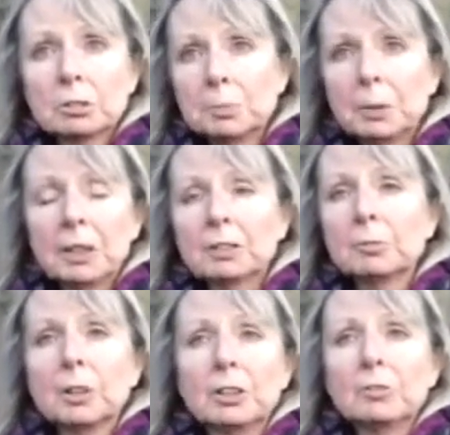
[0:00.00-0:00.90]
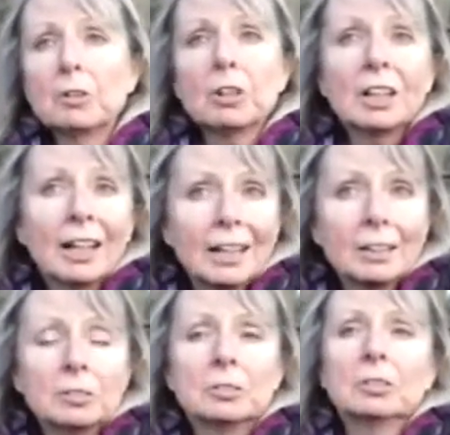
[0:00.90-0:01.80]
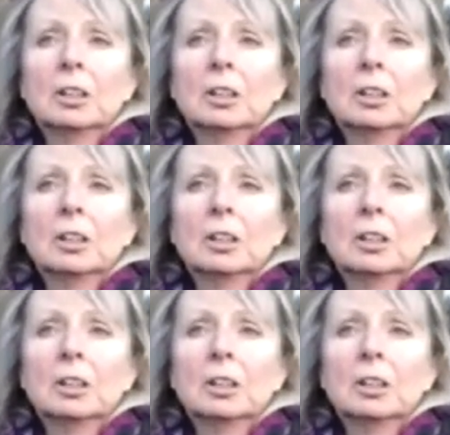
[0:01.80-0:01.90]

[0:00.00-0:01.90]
depending on whether you've got clay or